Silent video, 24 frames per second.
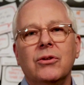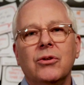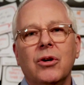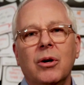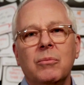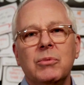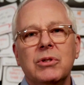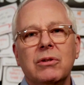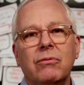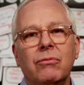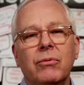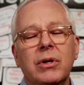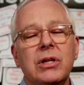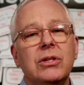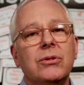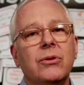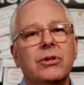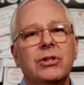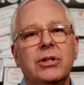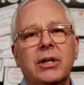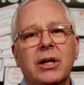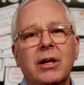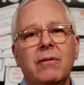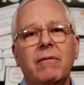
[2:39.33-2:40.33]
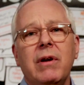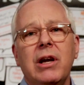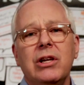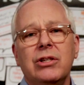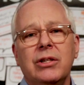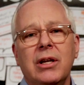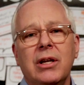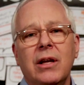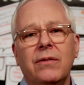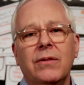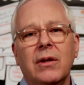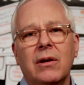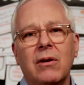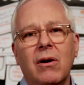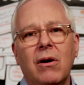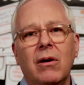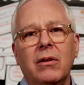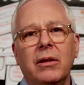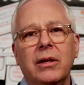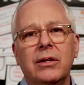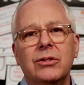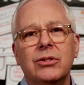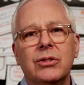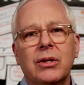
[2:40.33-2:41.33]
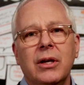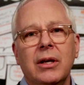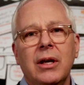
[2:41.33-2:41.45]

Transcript: in terms of research and innovation at the college.